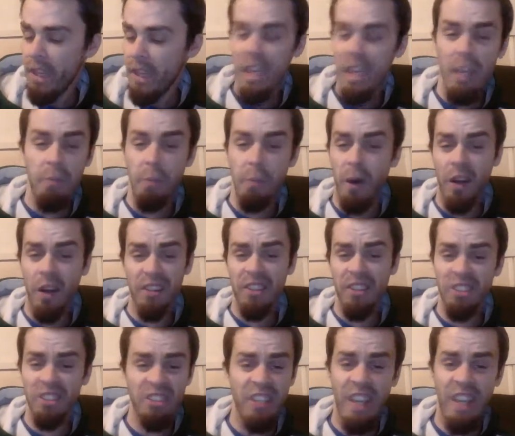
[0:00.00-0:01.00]
He bought the
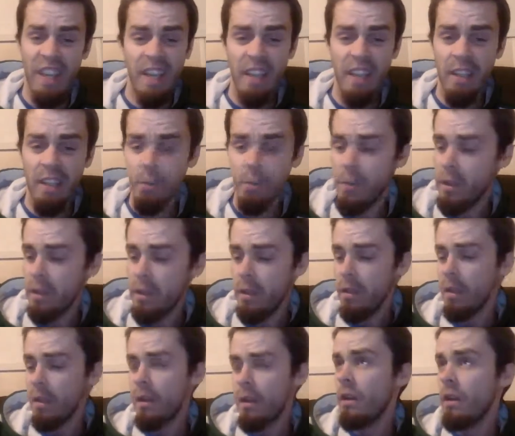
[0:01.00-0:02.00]
stadium,
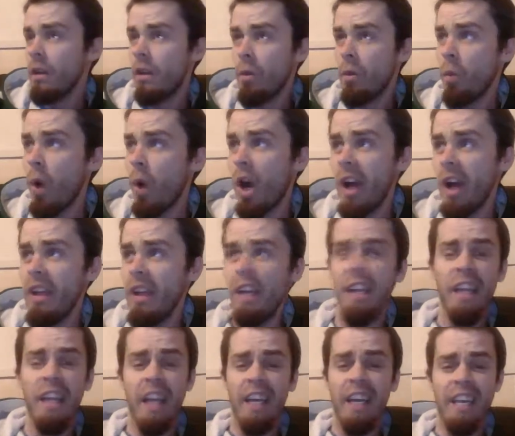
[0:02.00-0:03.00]
what, in
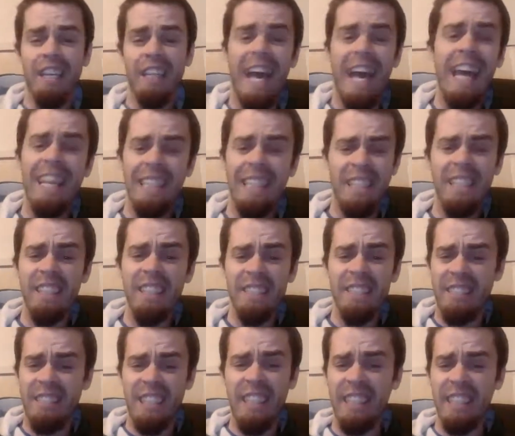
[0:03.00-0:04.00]
like
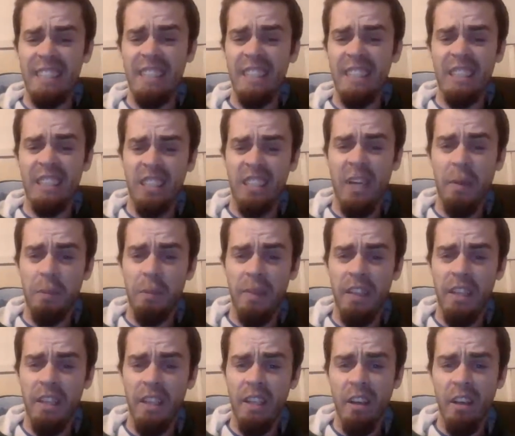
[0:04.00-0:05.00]
1960
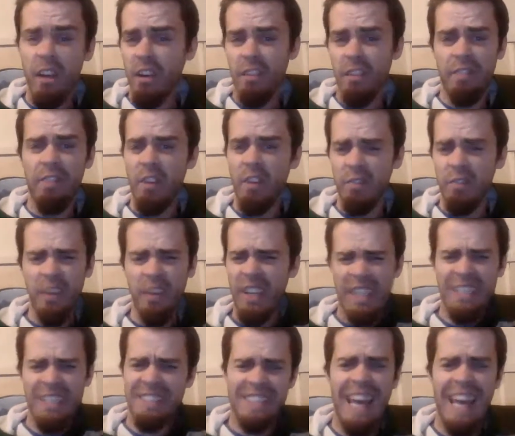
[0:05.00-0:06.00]
something? For
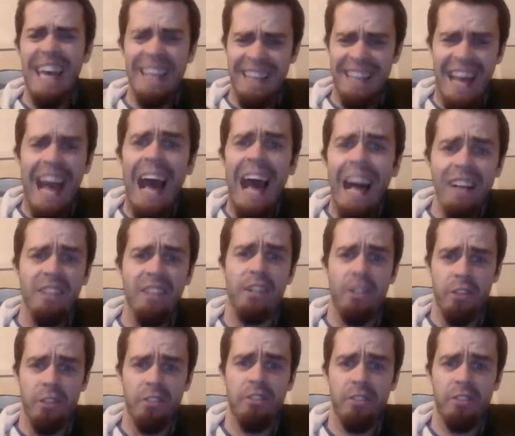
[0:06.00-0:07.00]
fucking $10.
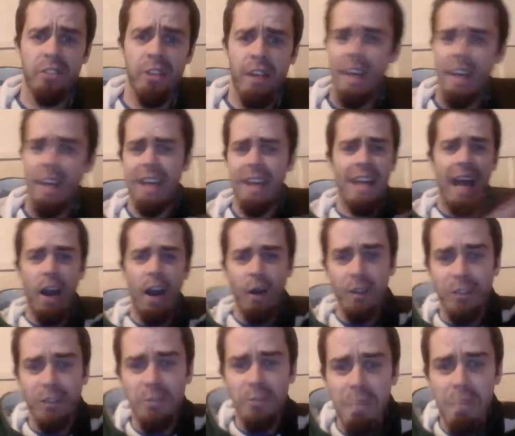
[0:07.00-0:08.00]
And now
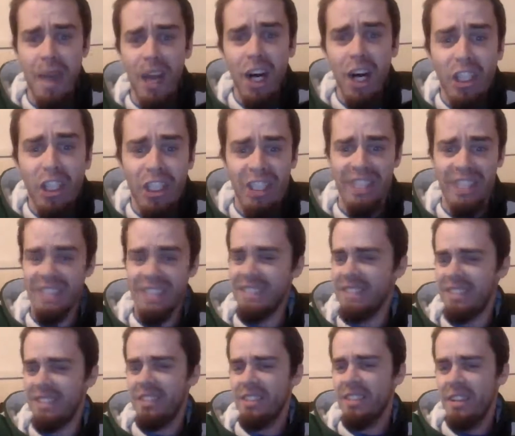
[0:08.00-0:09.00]
it's
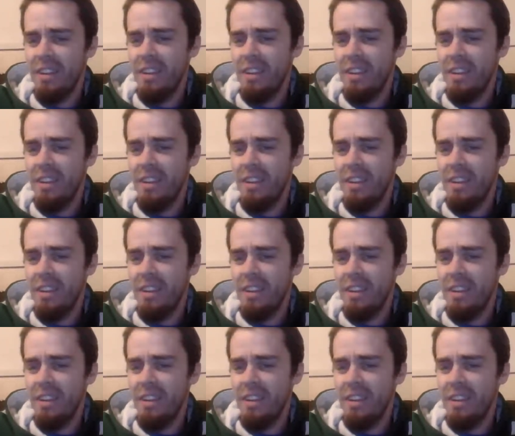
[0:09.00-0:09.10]
millions.